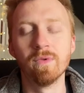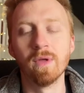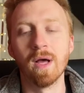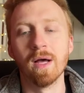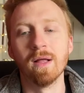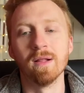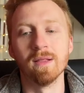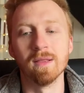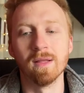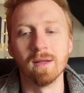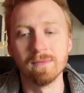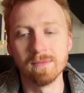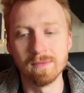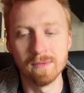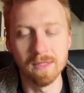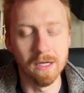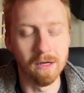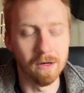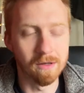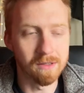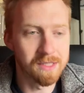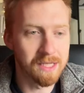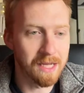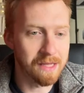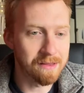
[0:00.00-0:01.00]
you
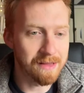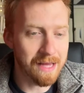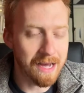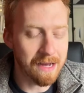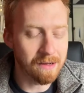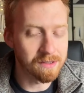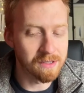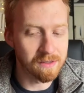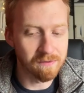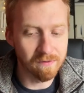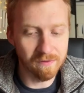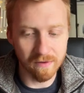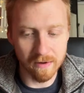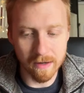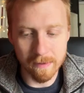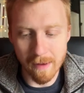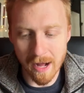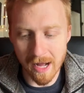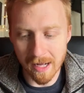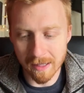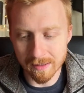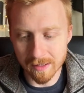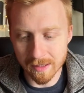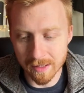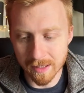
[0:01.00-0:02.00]
know, 10,000 free
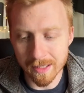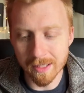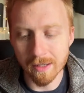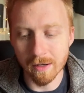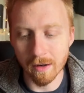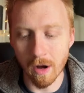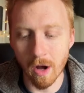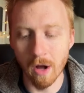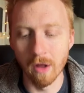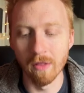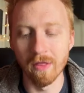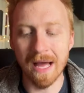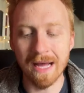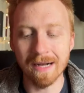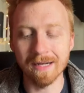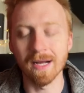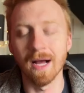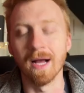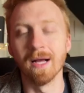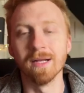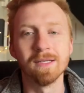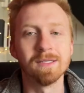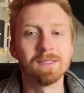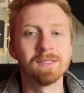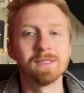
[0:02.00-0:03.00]
miles a year. All that
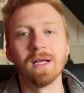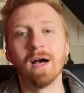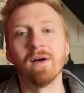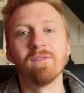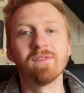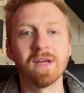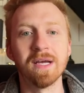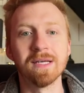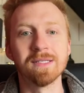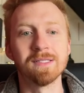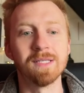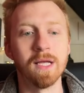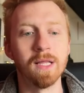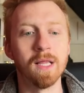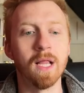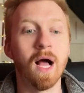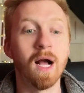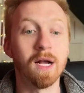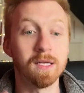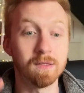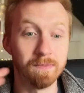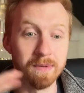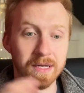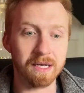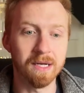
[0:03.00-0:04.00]
kind of stuff gets
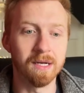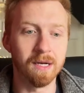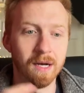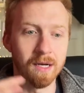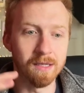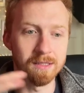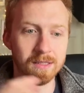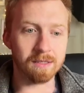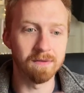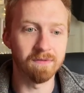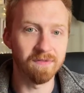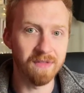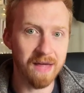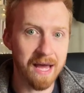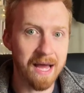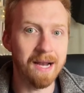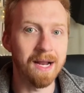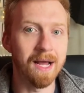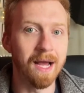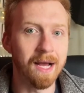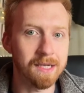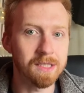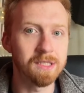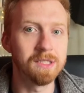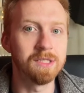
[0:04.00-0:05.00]
unlocked because of that
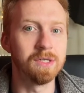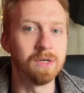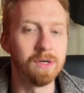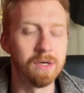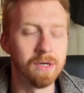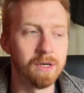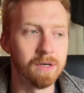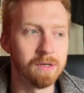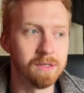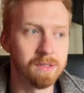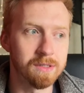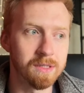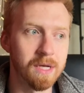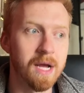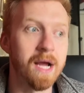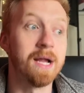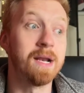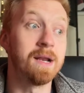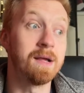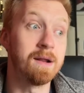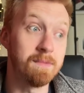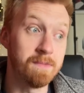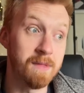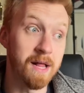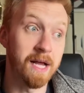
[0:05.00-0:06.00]
exterior design.
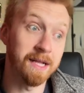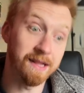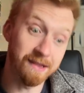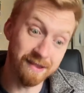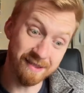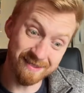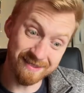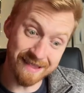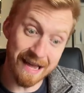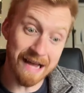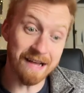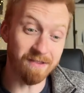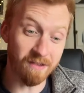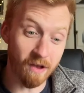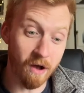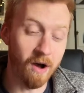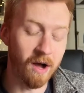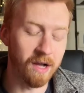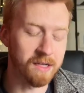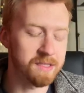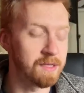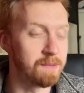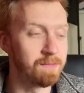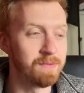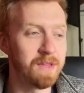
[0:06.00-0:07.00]
And I'm like, that's
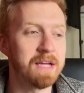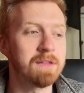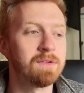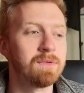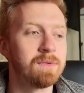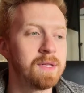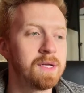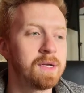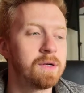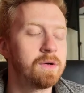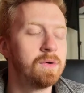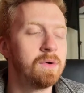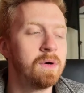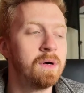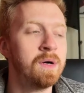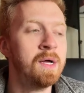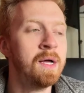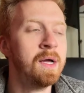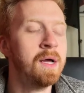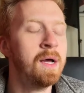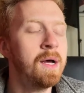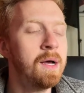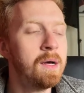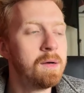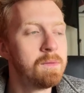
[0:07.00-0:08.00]
awesome. That's really cool.
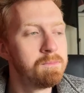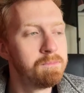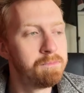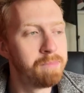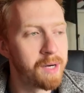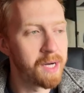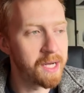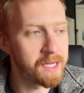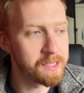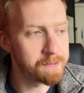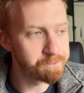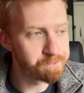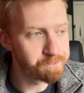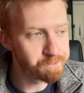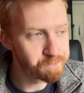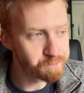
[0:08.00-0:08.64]
But